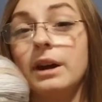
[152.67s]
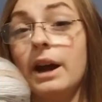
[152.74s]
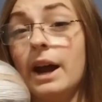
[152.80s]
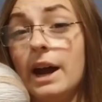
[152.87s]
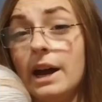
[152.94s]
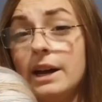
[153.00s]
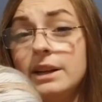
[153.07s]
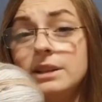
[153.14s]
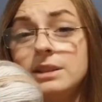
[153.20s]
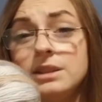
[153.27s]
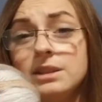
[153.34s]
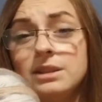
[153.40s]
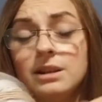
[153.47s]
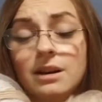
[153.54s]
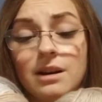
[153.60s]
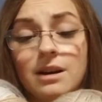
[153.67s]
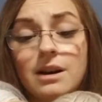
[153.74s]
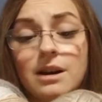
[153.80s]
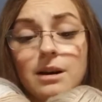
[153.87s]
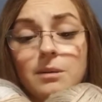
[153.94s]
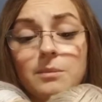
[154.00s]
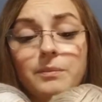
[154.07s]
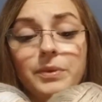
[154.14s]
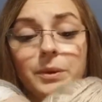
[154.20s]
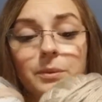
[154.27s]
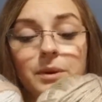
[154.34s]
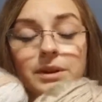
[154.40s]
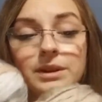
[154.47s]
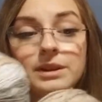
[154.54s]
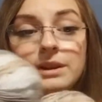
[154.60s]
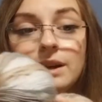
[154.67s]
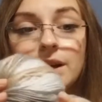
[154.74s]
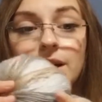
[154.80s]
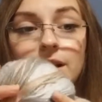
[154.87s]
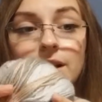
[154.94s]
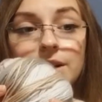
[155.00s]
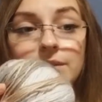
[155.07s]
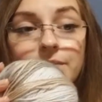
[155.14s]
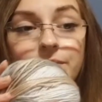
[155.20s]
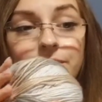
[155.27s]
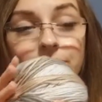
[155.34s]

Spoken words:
hats with the,